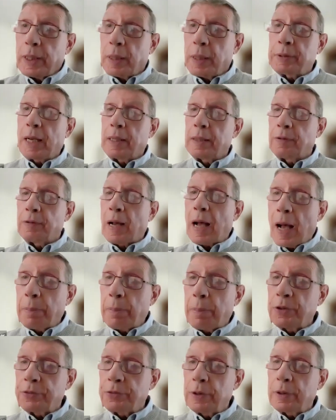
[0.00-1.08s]
I'm kind of
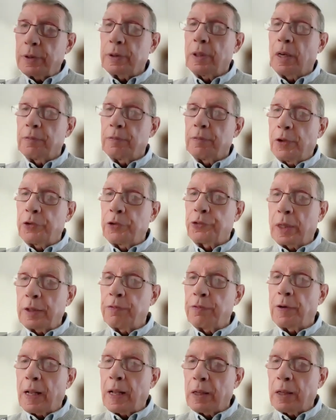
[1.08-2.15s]
opposite of the trend
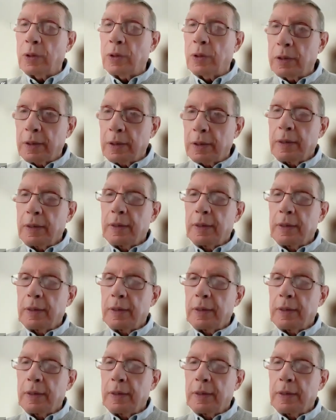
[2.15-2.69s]
follower.